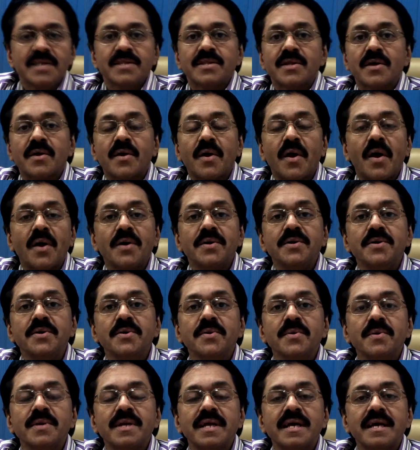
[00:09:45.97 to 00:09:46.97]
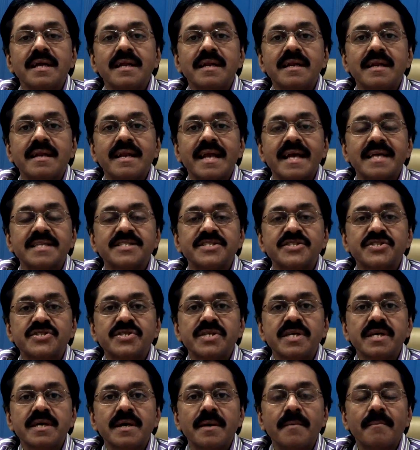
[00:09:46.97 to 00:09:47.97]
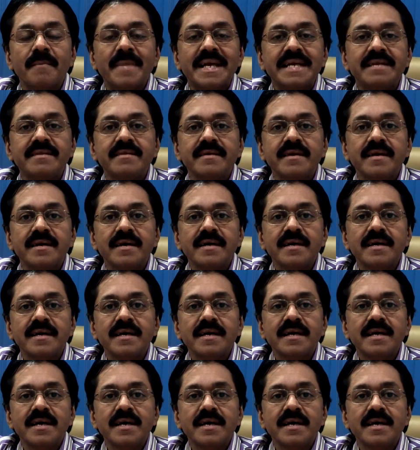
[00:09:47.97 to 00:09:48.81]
The Contour next meter